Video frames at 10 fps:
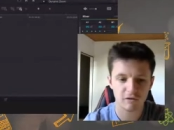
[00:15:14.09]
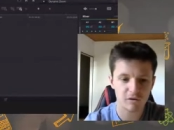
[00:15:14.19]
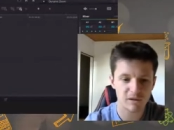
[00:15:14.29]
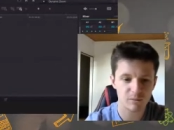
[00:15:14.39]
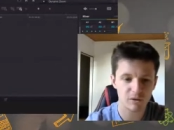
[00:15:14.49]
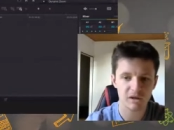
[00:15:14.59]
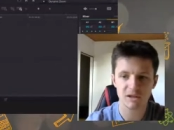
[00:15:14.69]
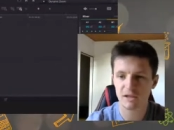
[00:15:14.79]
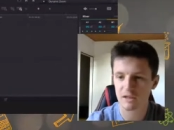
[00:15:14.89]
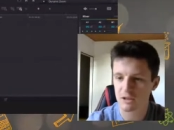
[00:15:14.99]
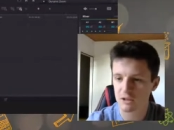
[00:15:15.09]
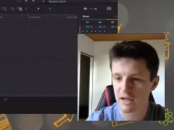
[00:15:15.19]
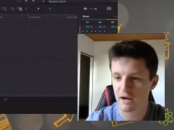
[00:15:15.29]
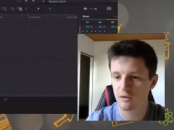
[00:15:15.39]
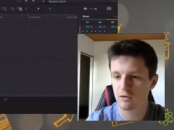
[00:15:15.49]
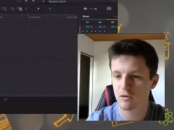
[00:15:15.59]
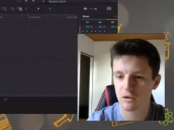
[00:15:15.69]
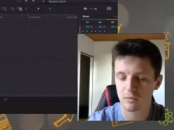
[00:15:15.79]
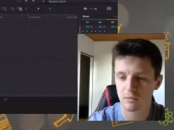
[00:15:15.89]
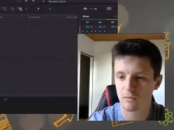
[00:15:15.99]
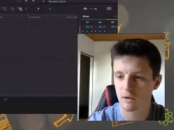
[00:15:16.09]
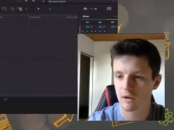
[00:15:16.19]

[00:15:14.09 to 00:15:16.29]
very simple. This is just how you can